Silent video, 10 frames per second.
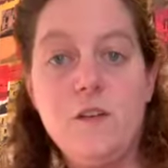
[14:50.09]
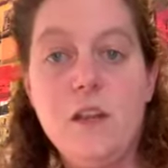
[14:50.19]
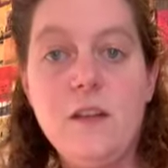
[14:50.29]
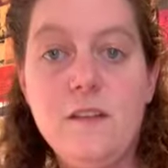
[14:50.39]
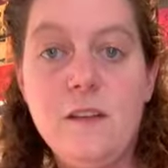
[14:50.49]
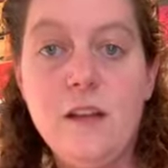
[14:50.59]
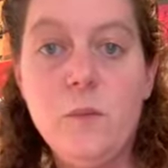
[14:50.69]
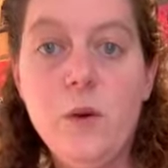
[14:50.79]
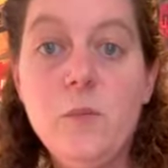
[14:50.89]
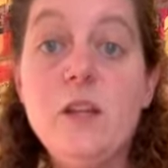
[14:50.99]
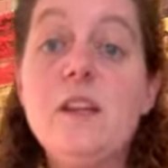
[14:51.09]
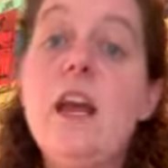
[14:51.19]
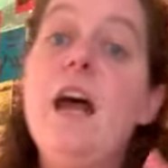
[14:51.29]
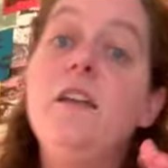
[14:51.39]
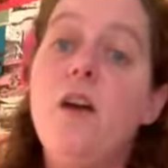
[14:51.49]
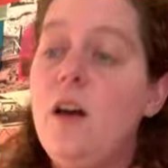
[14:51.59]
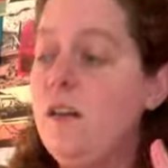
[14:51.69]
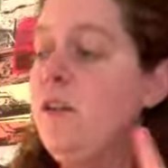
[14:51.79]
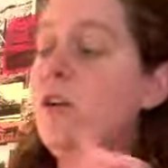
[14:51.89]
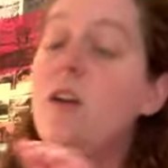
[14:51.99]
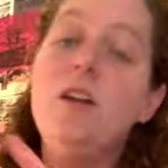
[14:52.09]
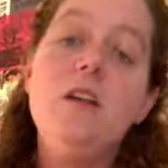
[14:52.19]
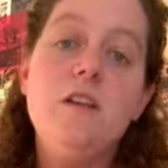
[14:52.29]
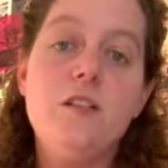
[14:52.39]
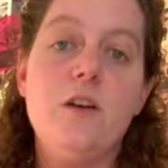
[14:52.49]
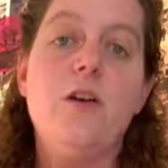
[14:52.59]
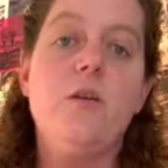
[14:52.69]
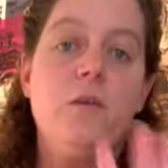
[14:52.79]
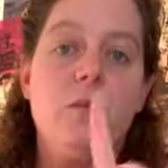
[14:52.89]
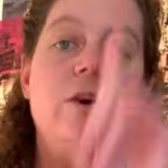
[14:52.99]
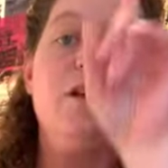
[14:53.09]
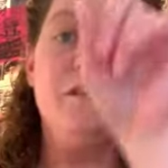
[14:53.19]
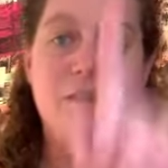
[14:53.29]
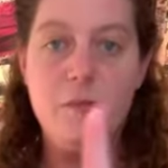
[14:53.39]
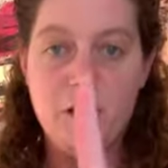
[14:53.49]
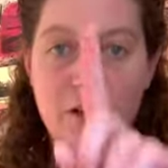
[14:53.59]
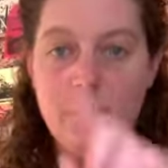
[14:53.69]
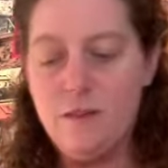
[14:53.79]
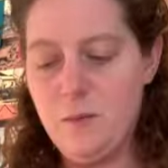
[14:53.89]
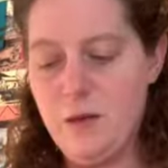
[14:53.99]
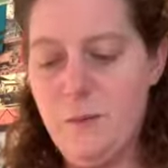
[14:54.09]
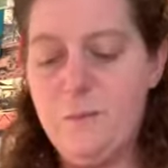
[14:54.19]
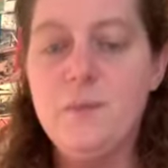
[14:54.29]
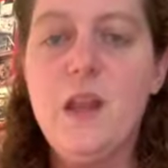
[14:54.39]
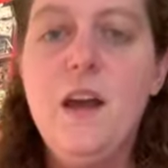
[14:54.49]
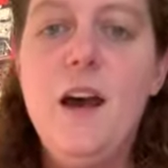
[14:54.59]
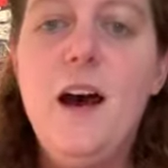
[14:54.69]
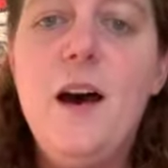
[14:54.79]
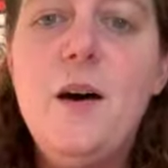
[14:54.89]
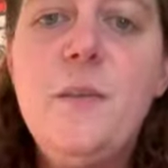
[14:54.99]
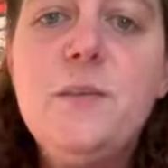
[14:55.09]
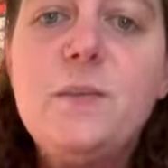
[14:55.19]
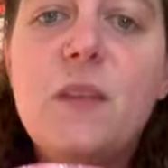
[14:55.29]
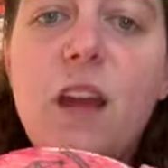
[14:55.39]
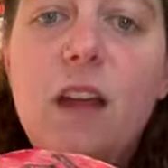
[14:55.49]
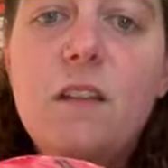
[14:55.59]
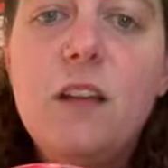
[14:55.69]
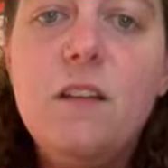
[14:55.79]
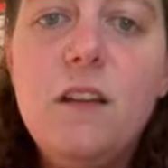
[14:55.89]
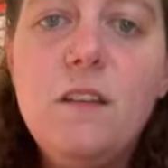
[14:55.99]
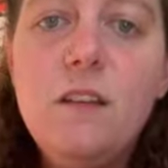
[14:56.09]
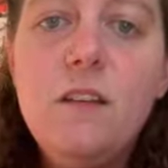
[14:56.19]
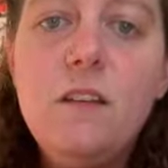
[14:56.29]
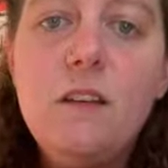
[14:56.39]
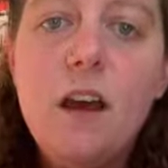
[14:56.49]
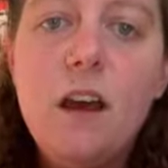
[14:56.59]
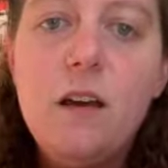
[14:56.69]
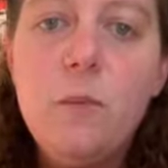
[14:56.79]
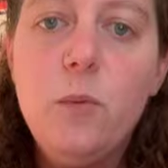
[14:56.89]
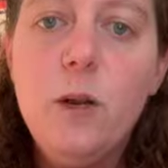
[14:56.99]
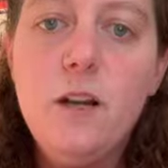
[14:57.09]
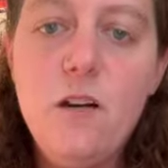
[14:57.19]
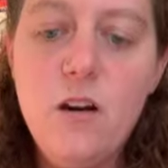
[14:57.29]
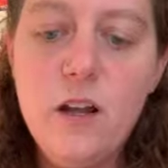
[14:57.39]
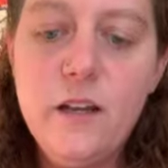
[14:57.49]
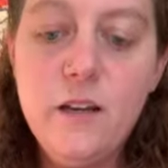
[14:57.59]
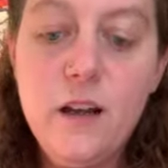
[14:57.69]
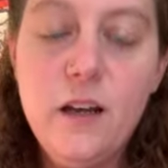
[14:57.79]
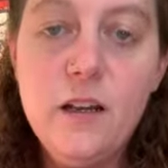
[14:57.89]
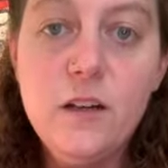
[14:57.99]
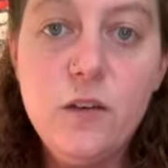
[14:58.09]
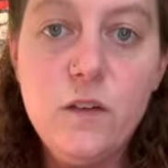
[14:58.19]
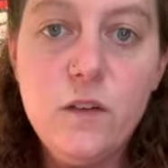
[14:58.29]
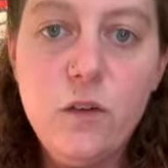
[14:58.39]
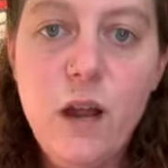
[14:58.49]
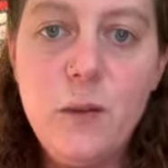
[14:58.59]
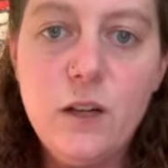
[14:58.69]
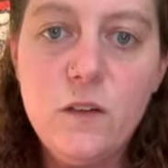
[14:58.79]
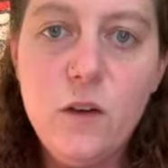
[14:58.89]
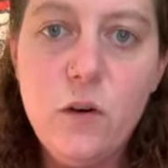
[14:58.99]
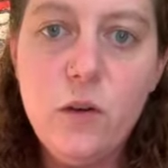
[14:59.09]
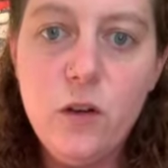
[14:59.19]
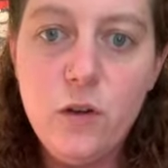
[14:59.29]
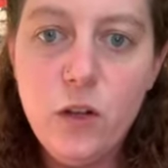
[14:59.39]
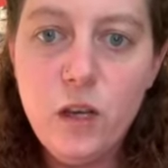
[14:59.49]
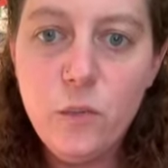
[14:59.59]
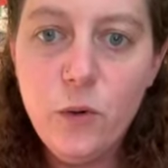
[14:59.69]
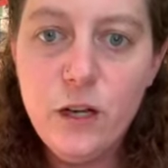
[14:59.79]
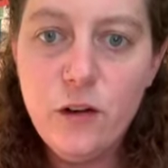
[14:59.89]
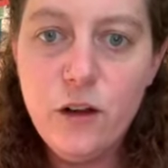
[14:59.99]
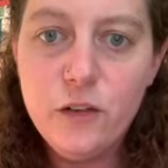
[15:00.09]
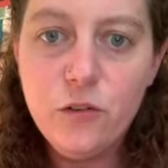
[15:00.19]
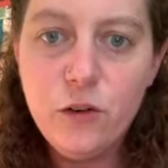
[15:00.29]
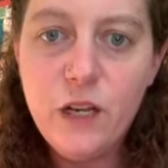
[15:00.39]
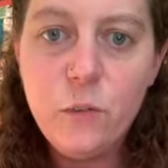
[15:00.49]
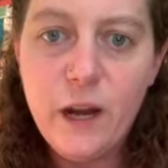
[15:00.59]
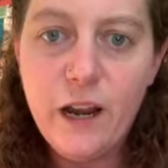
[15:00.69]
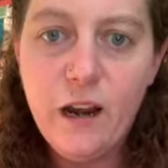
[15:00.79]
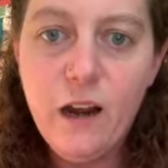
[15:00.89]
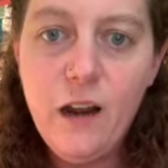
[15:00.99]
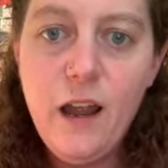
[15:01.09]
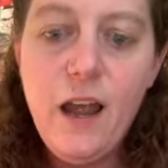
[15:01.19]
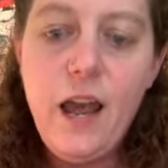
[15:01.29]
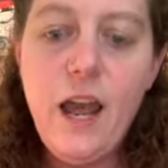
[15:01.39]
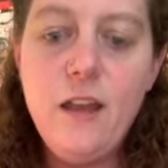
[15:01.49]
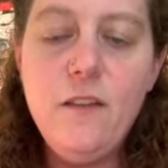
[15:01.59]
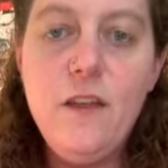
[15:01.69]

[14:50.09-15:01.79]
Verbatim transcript: that it stays permanently. And you're going to need to, oh, I'll talk about inks in a minute. Um, and then this is uh, print on uh, ceramic. So, you know, you can print on greenware and